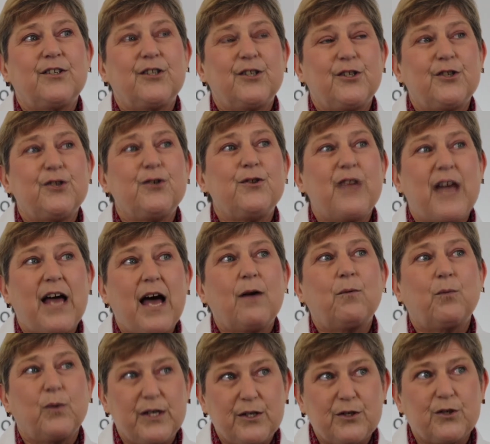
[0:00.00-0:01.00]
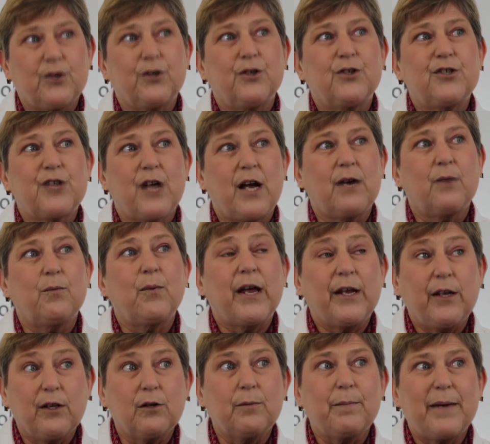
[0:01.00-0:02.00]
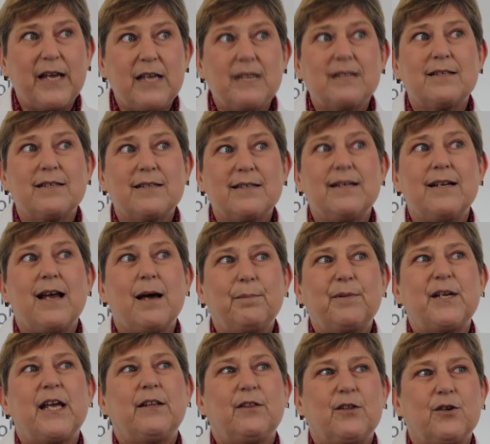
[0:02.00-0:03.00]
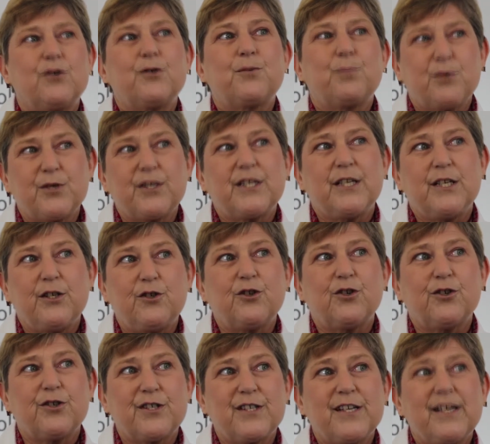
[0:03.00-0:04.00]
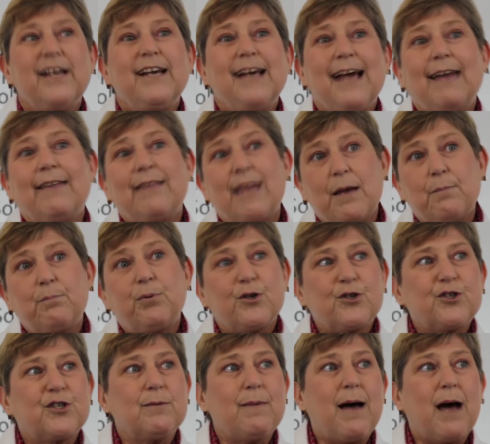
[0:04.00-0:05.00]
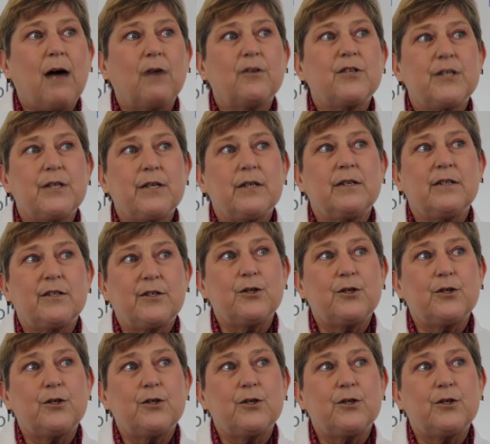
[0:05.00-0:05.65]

to do that research on a regular basis and update those procedures and then push them out to,